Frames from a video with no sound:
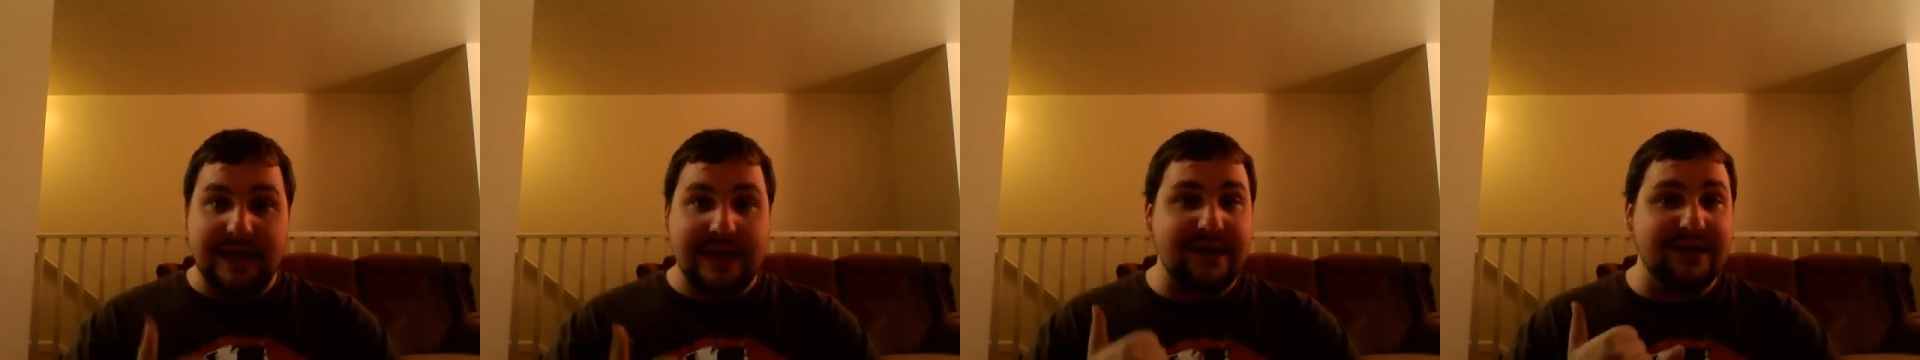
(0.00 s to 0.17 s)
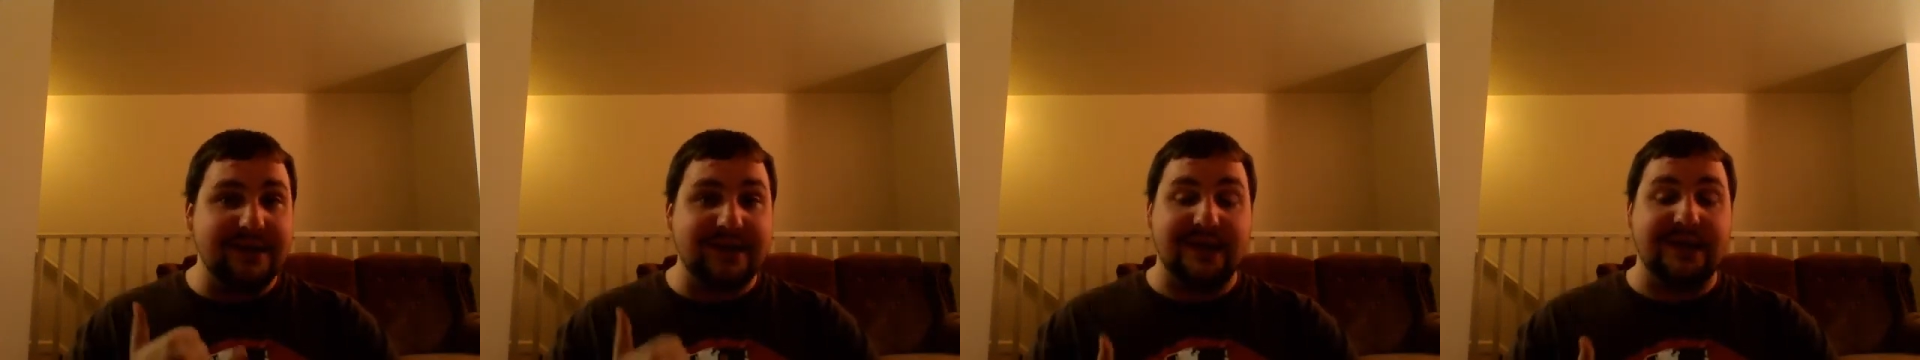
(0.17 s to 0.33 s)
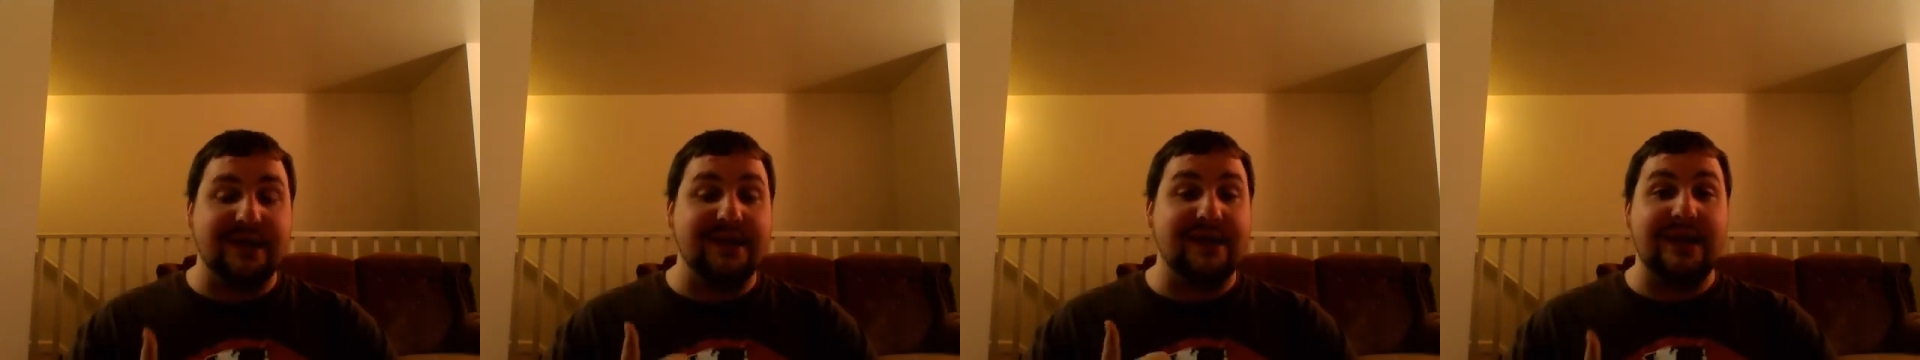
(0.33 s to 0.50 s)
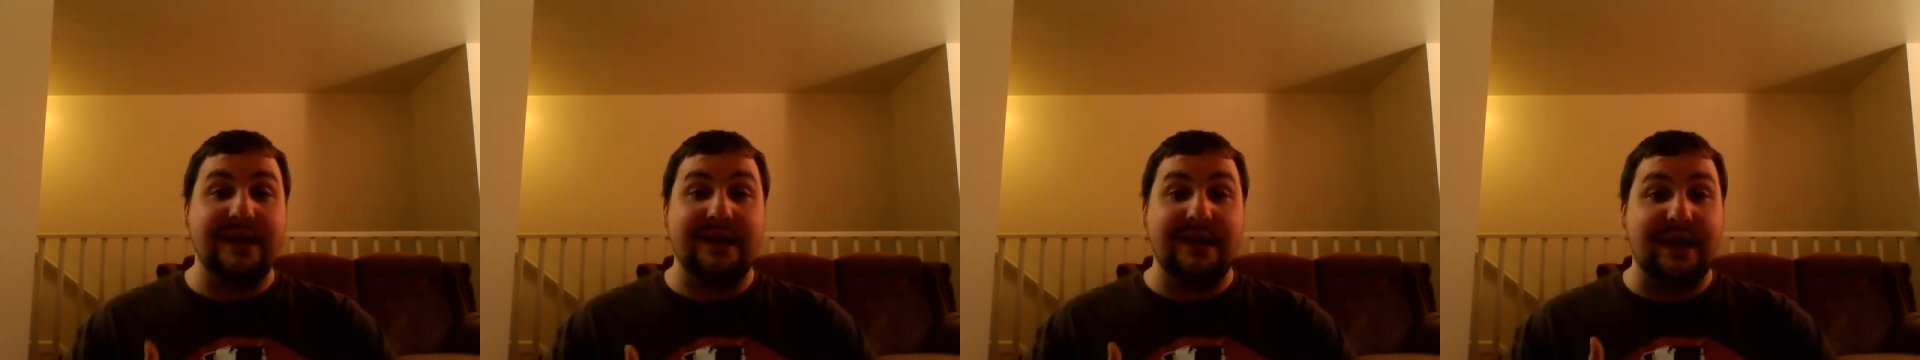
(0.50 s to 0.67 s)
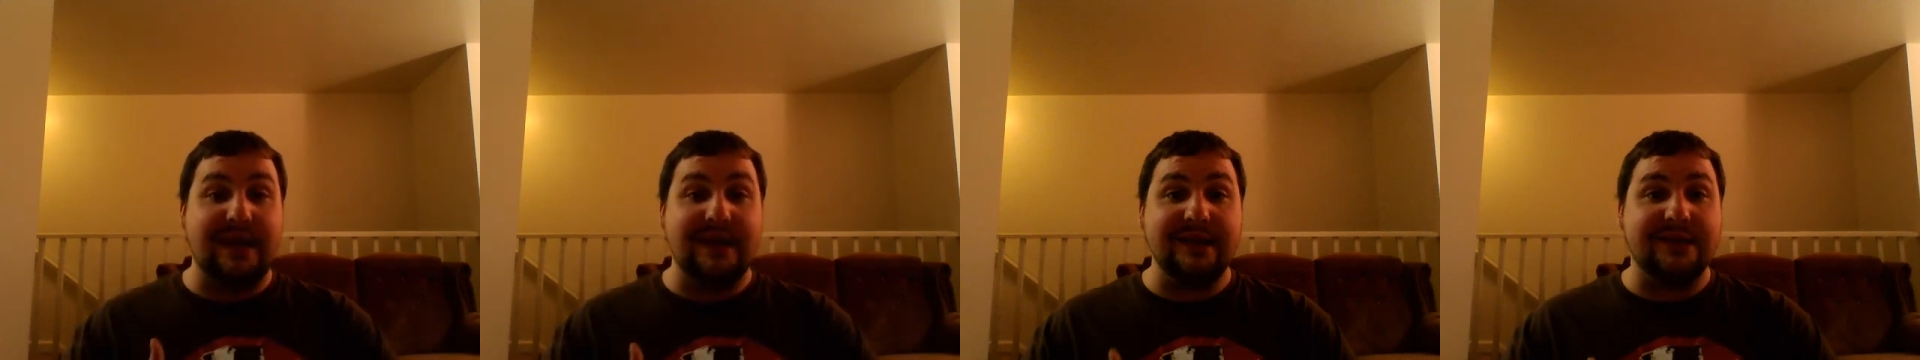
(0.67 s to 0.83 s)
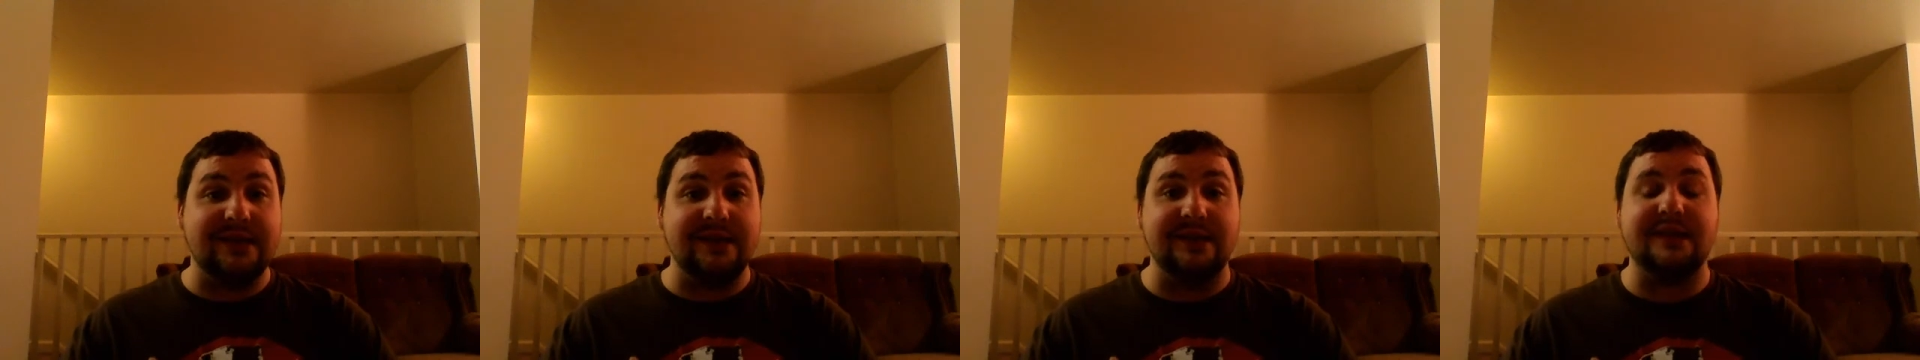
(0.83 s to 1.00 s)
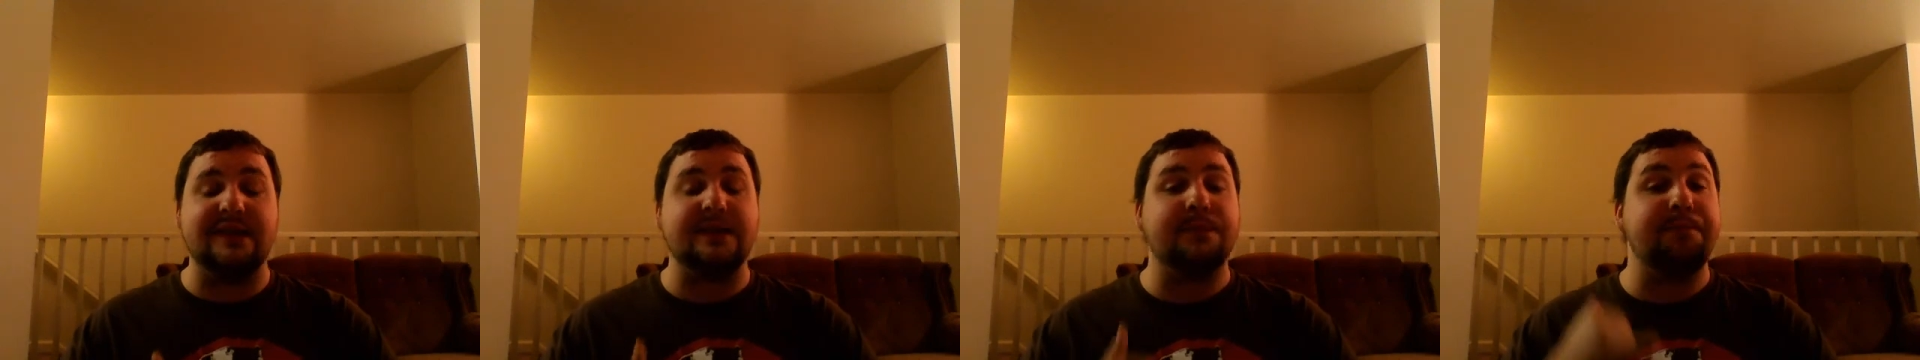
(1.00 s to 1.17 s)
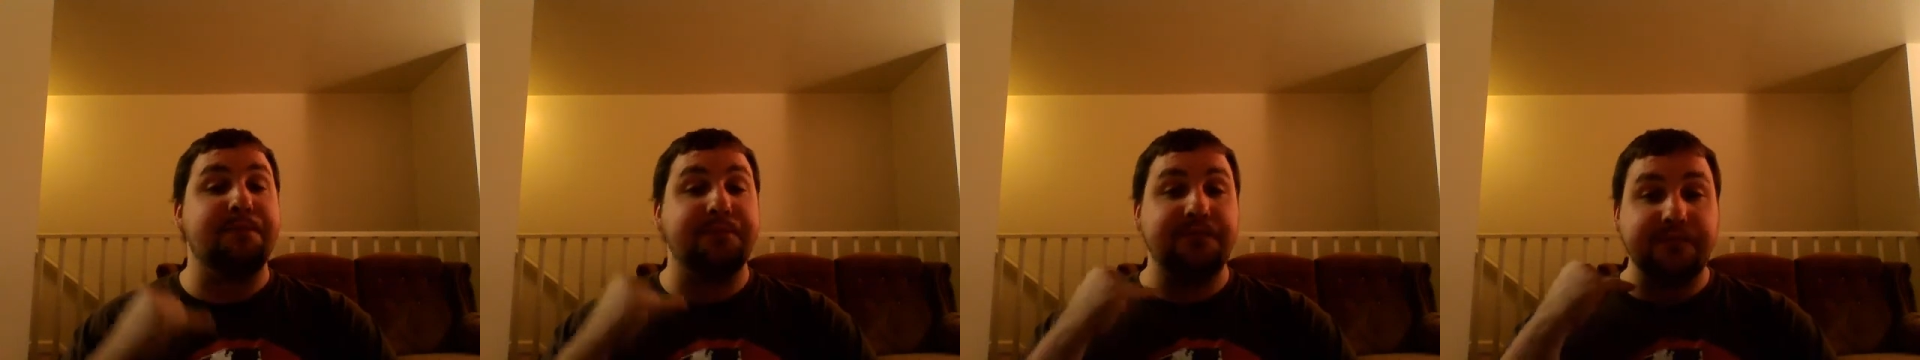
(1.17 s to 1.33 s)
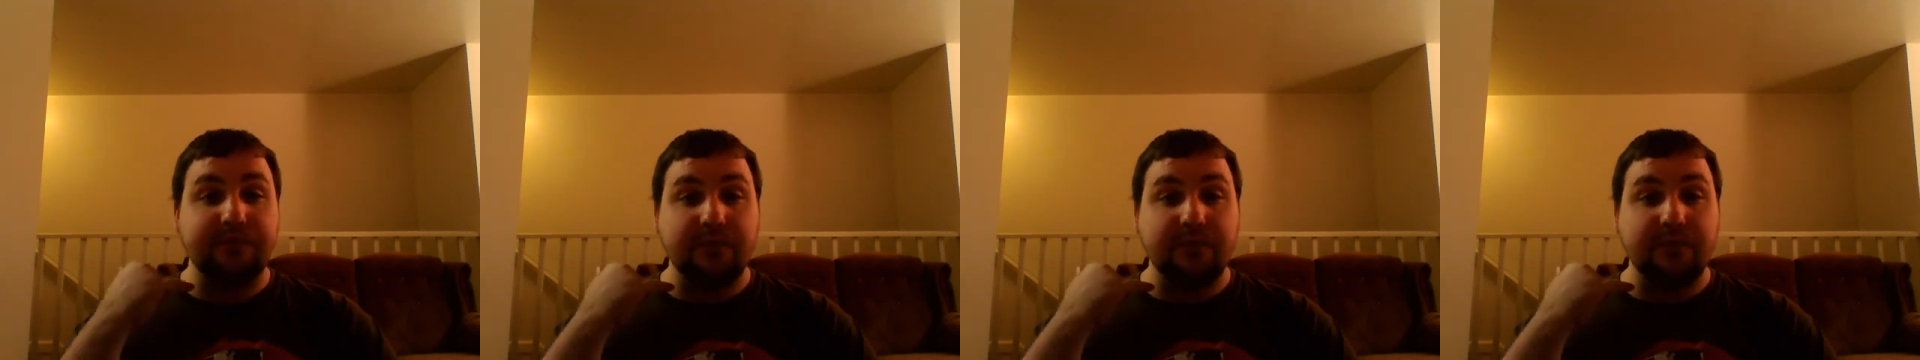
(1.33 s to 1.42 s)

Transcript: he's in in essence